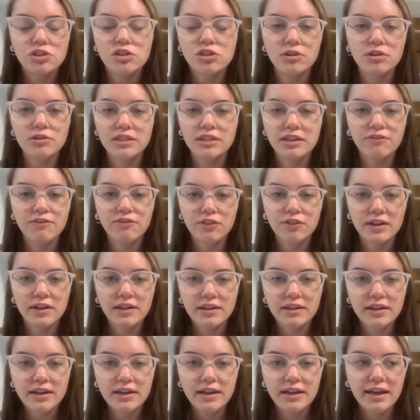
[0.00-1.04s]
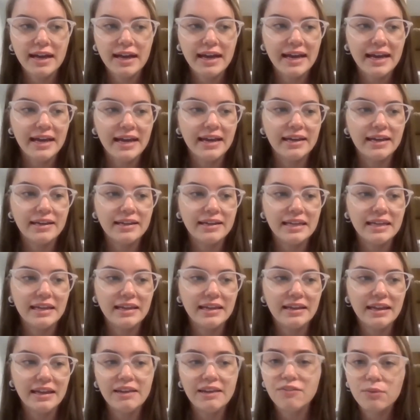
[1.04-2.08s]
just so different. And
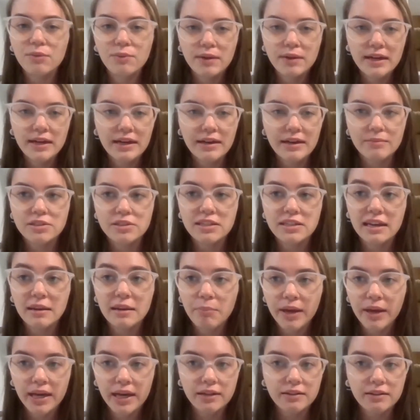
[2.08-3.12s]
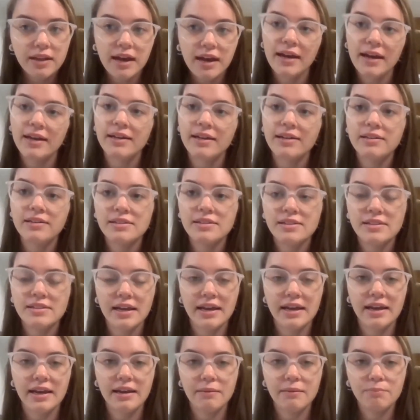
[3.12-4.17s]
even when it comes to like pick
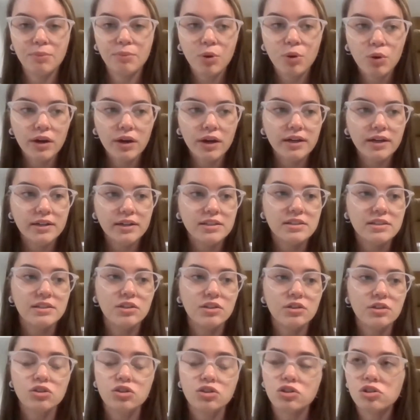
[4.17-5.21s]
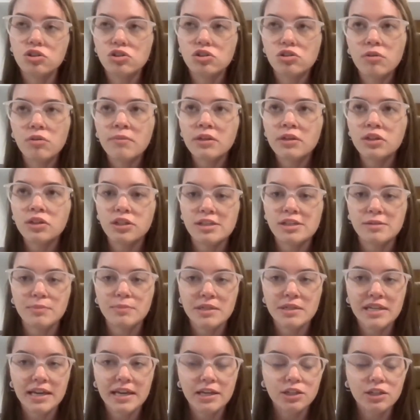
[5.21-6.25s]
lines and ports, there's just so much that
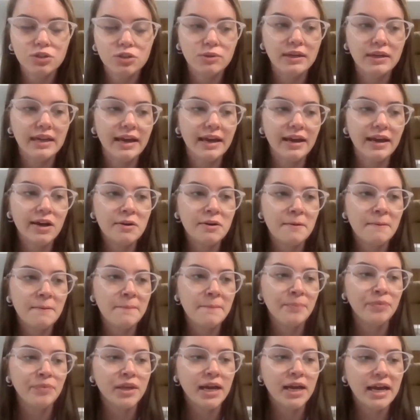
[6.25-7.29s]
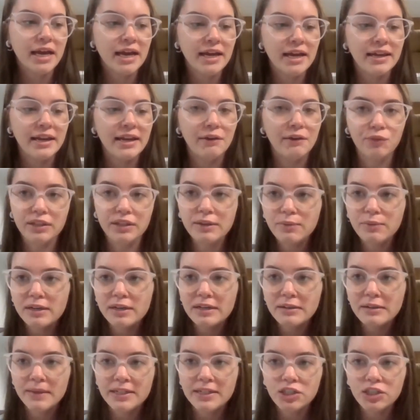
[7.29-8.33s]
has to be taken into account. And I really
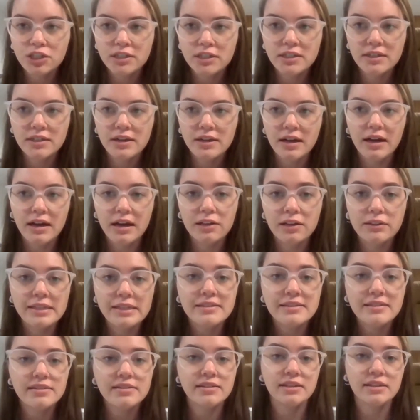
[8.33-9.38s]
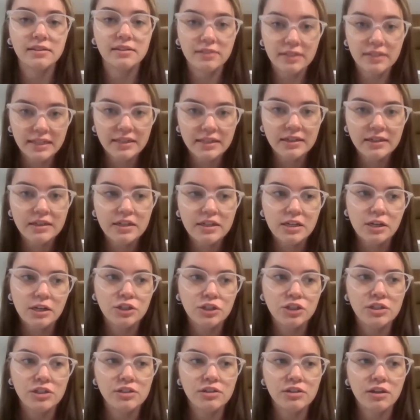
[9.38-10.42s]
wanted to mention Alyssa Seeley.
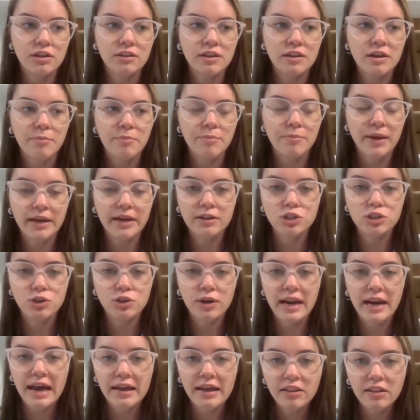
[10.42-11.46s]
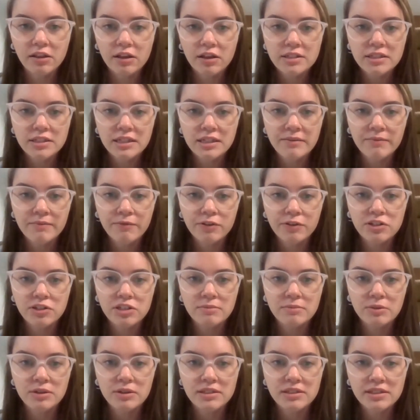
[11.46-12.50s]
She's on the para triathlon team
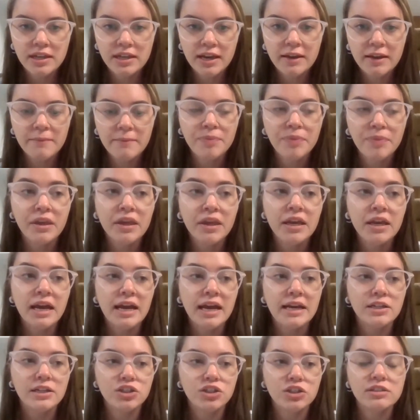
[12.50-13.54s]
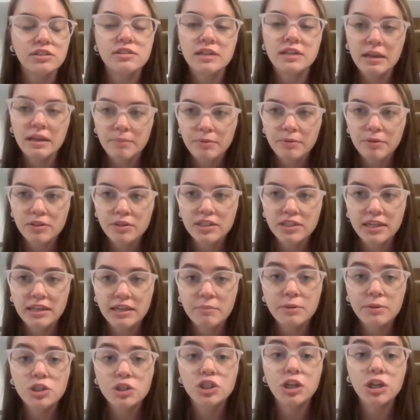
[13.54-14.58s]
for Team USA. Awesome. And she's an
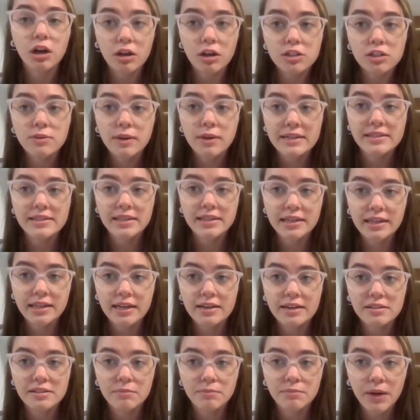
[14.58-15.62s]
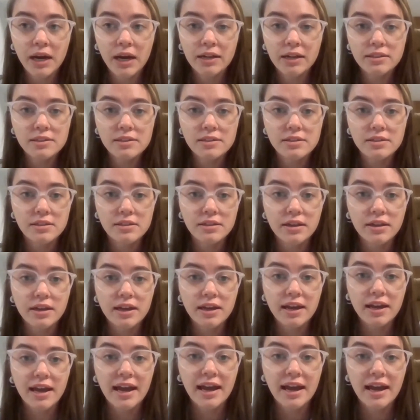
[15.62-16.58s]
amputee, but she also has EDS and POTS.